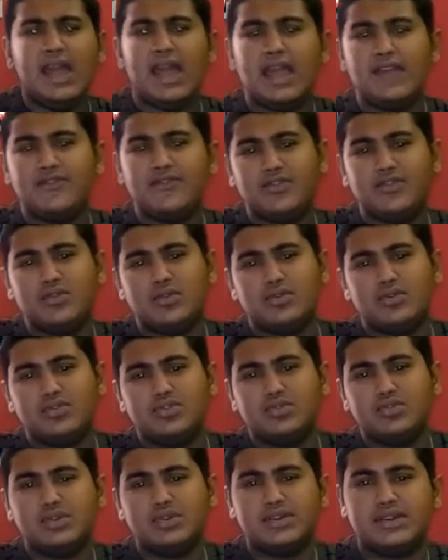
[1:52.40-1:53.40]
If you
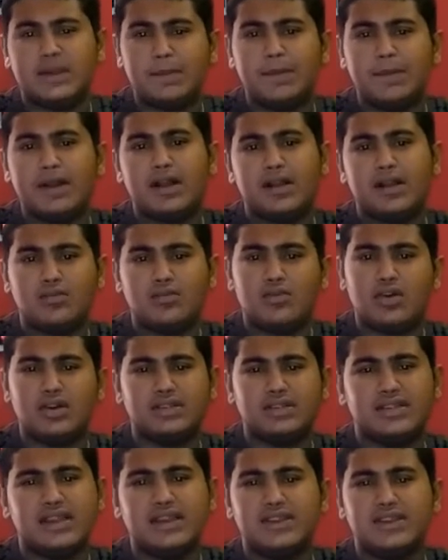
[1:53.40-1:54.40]
do a typical
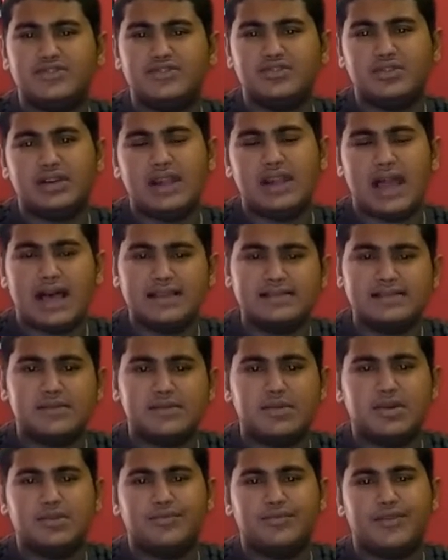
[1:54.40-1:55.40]
work, then it should last
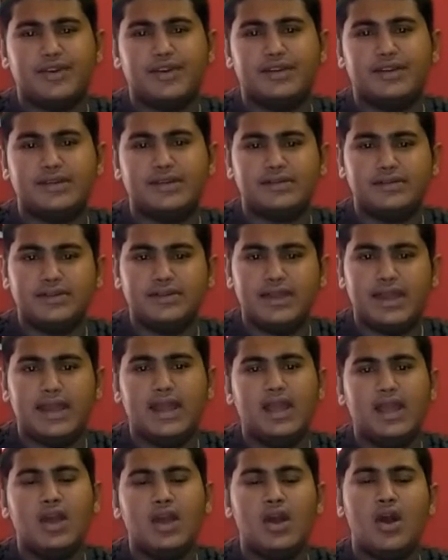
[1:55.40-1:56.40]
about for a
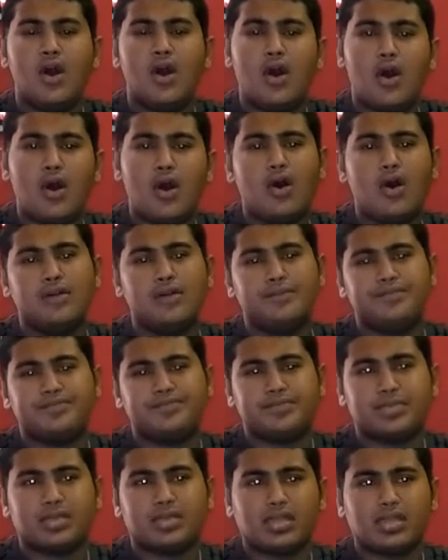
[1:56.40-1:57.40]
day, or
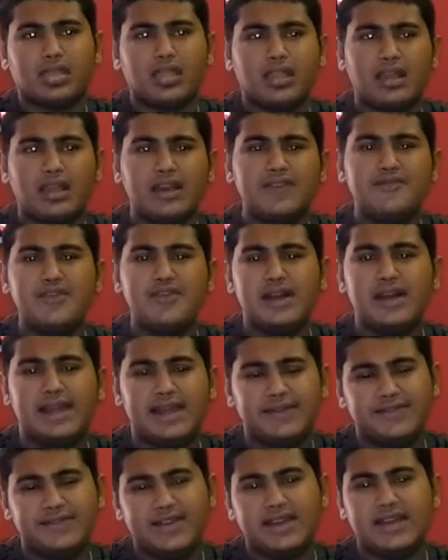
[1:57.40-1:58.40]
if you're a
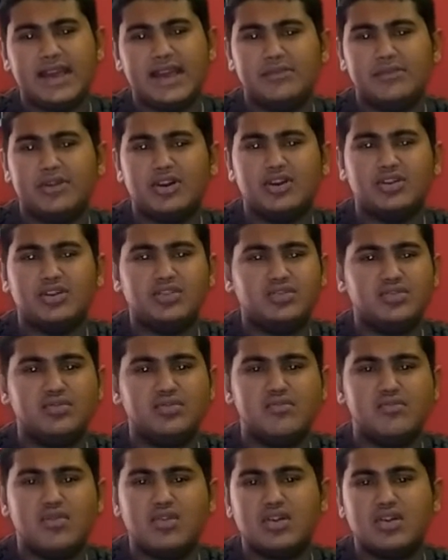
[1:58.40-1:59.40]
heavy gamer or do
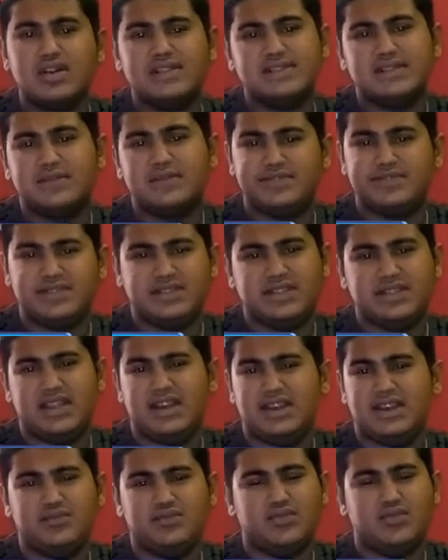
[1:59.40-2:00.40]
more consumption, then
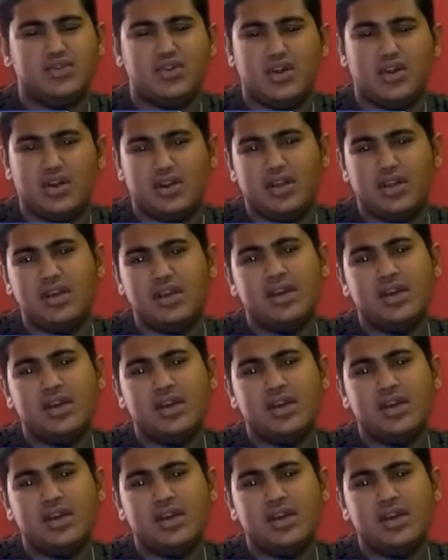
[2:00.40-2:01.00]
it would not.